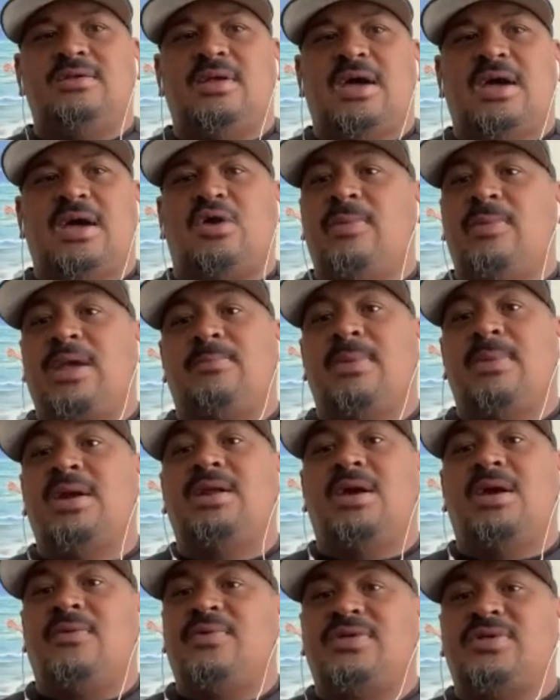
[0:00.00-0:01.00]
I don't make
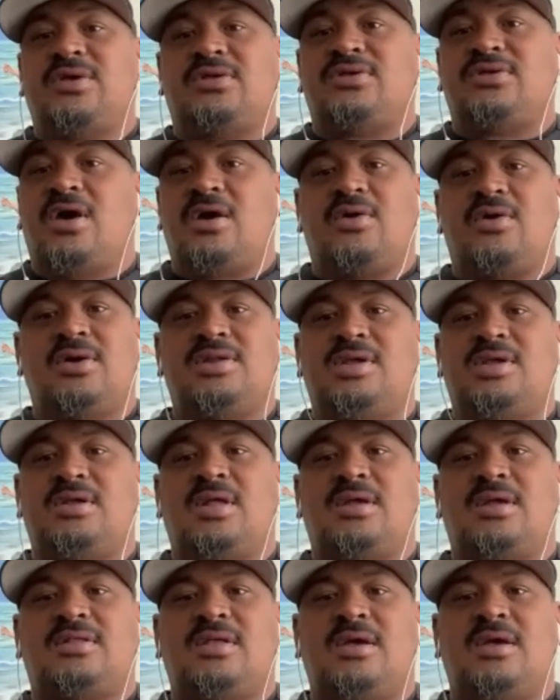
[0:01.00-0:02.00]
money off of TikTok or anything
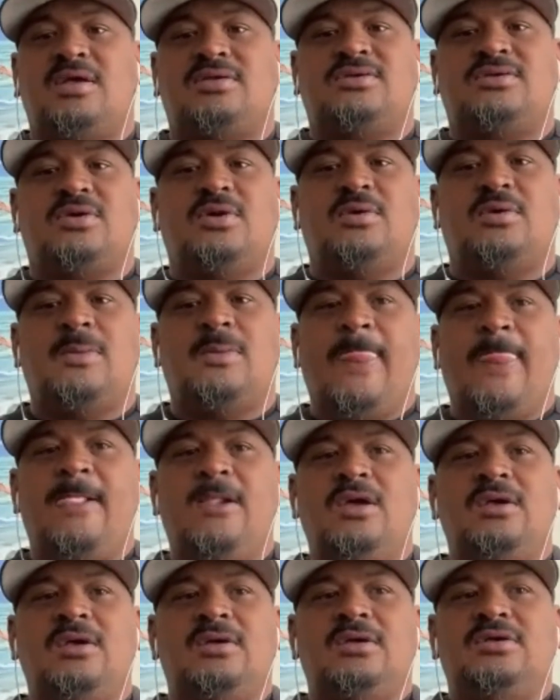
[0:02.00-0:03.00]
like that, so
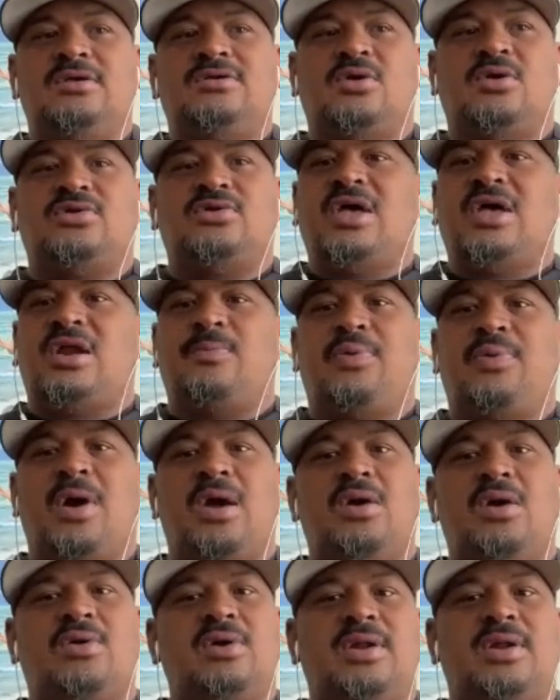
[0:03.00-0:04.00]
it's not a
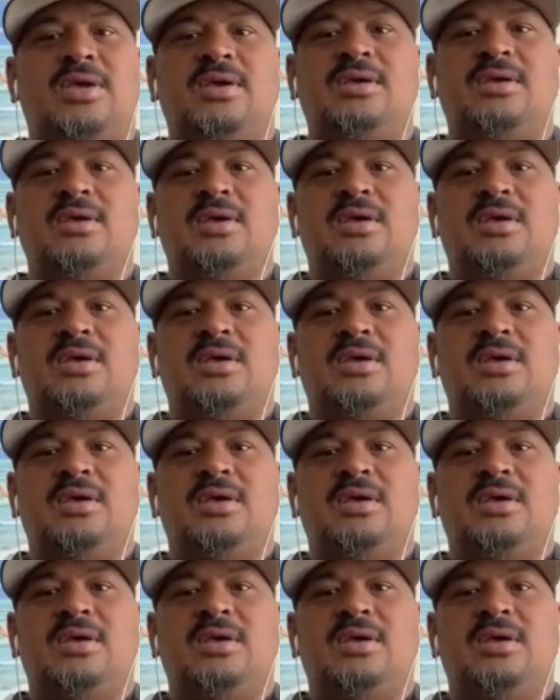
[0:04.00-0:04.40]
priority.